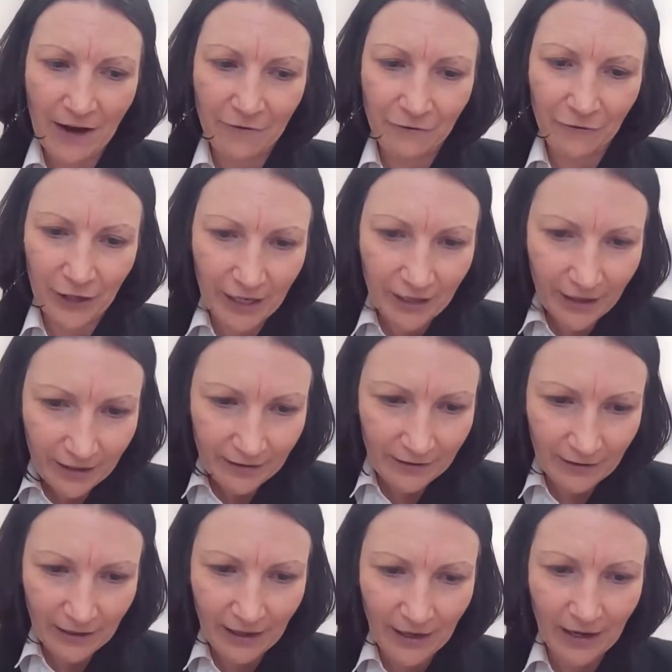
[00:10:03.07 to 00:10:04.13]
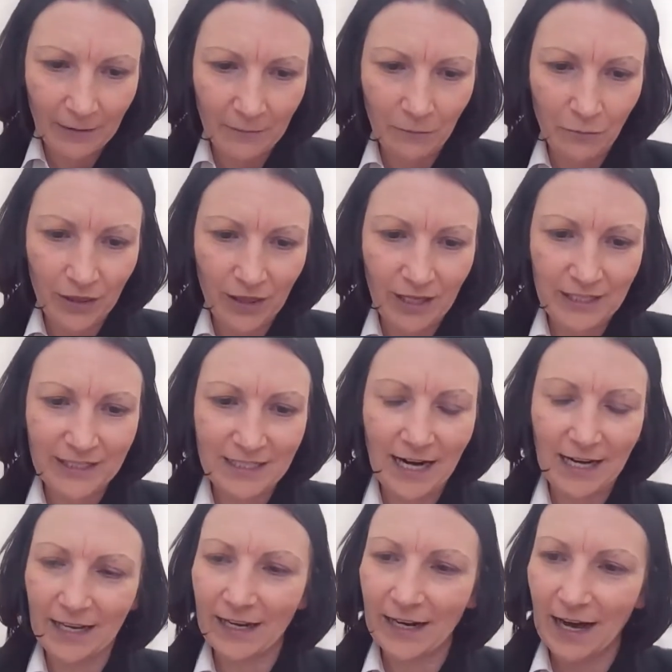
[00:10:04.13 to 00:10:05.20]
Africa with the
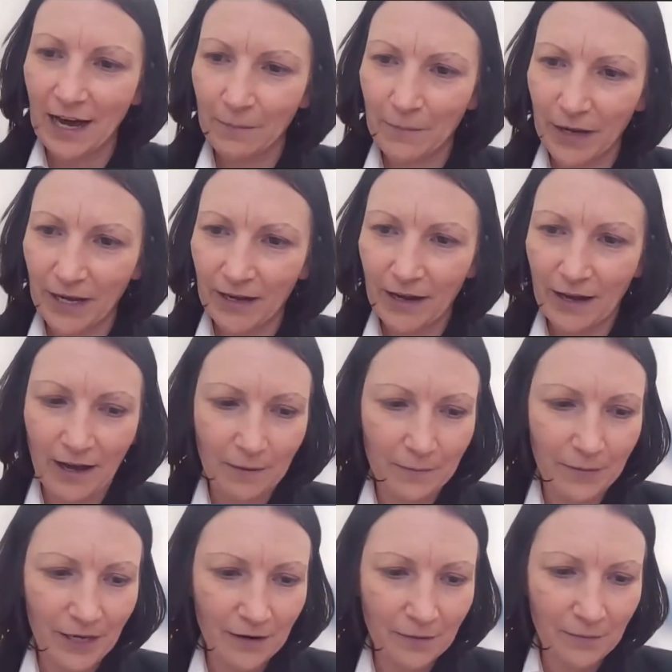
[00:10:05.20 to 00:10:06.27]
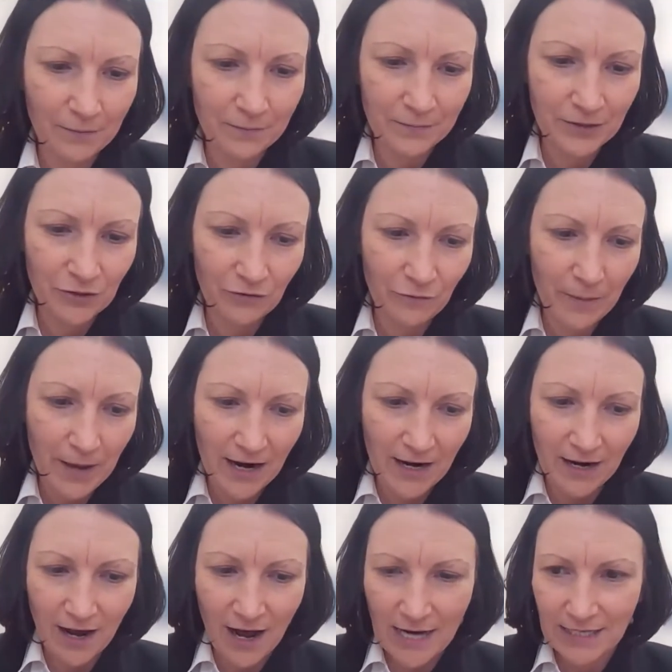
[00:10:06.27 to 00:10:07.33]
Italian army in a sort of
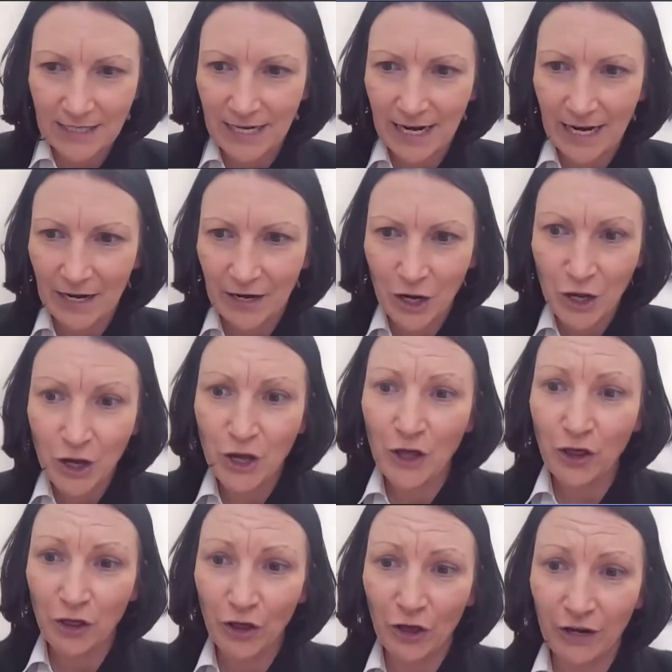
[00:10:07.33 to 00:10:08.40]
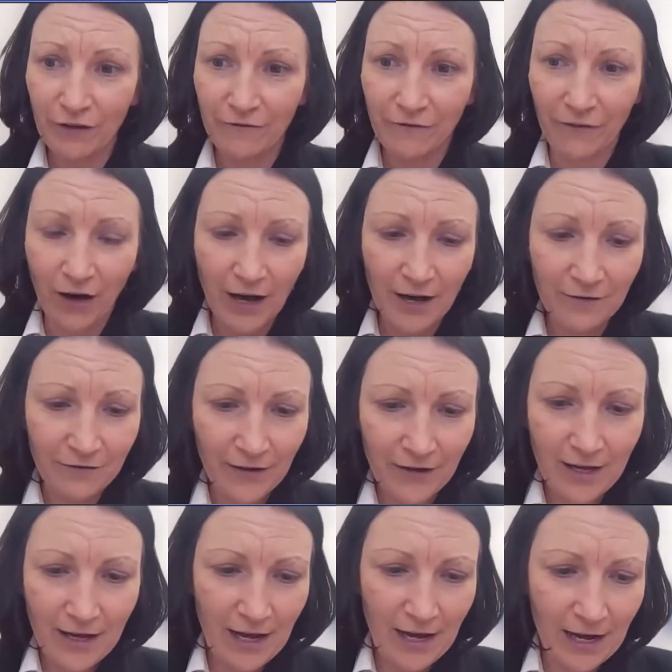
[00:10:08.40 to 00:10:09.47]
about 1935.
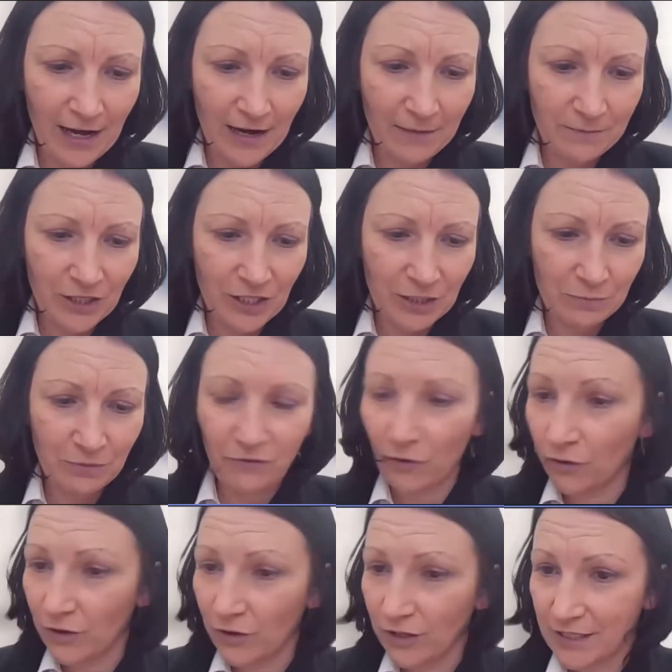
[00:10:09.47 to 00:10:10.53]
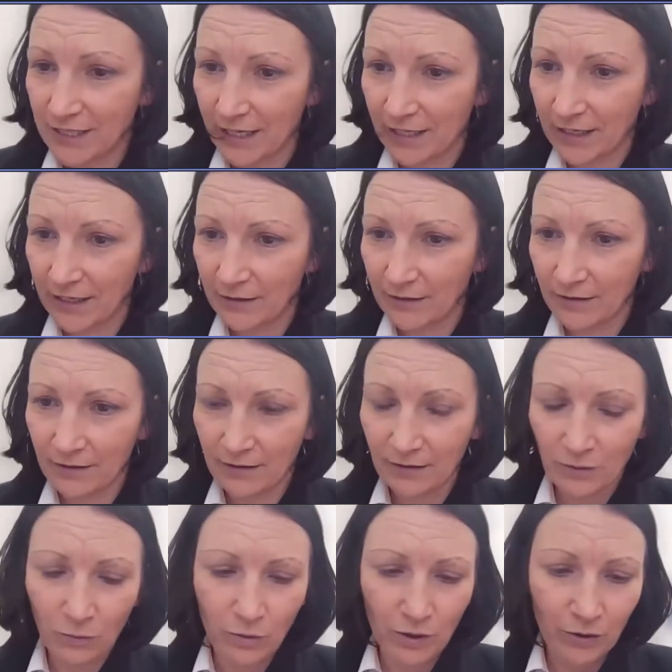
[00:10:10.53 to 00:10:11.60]
Just before the
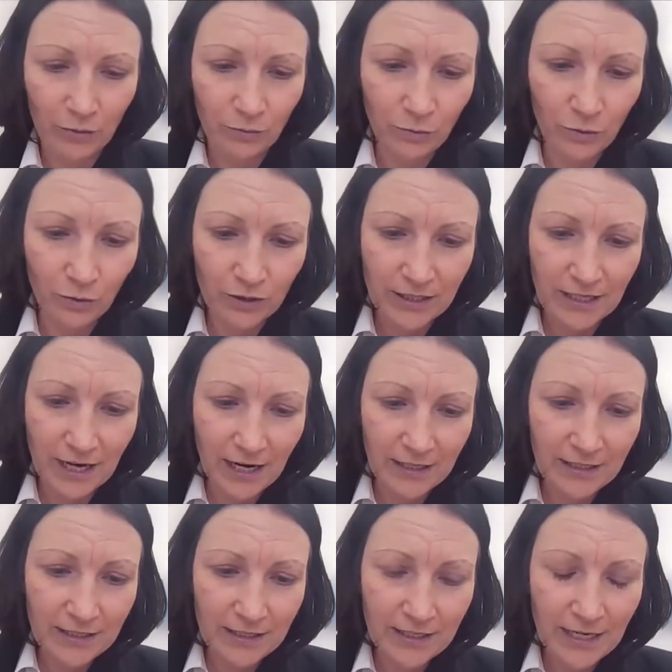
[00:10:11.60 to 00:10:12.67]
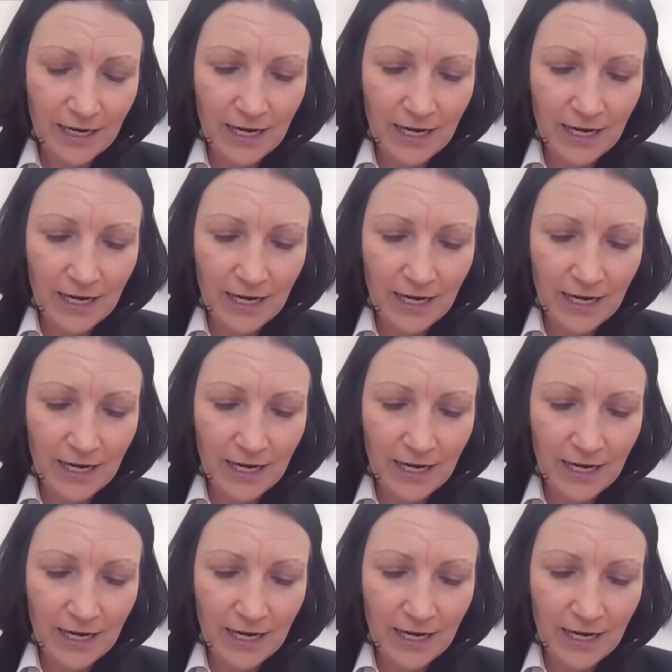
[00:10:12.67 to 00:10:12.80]
Second World War started,